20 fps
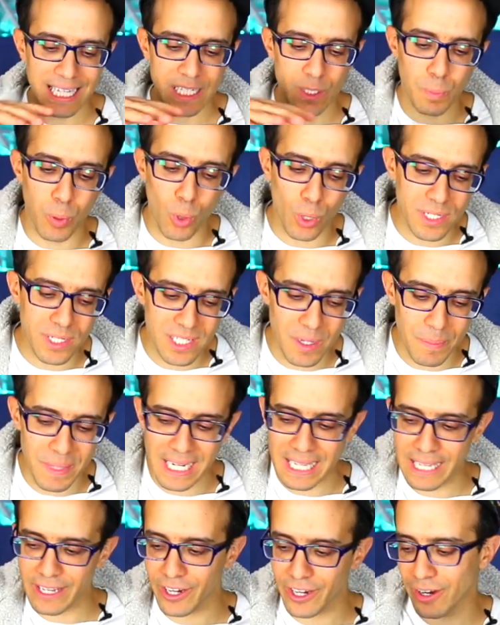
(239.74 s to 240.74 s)
Let's pour some
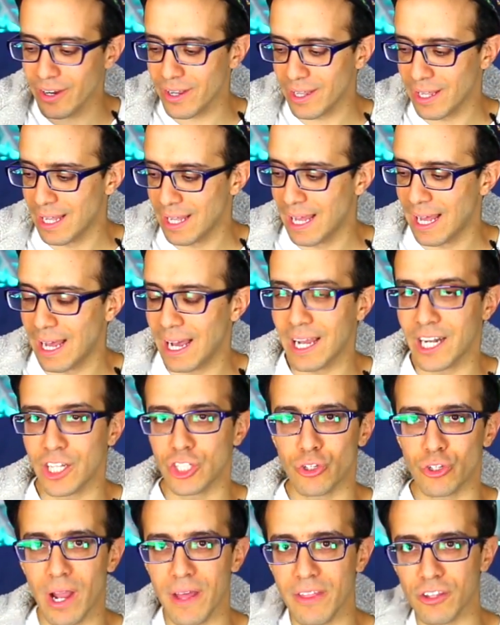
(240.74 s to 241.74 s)
in here. I'm gonna
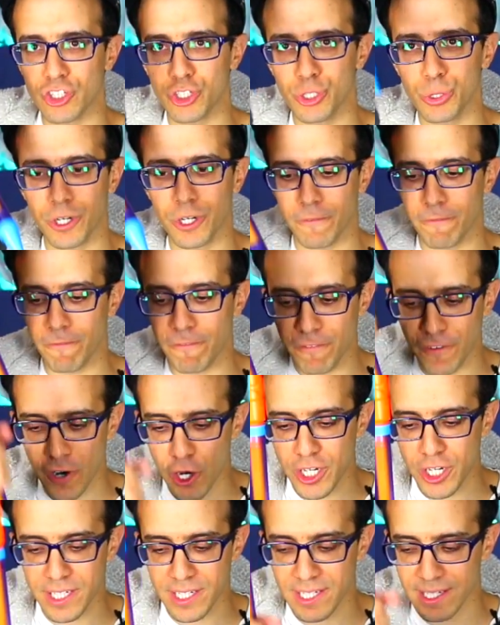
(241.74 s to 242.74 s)
try the shooter
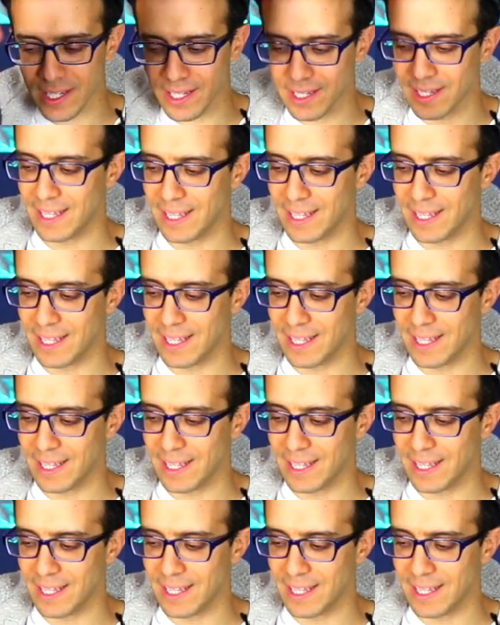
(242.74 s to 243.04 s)
first,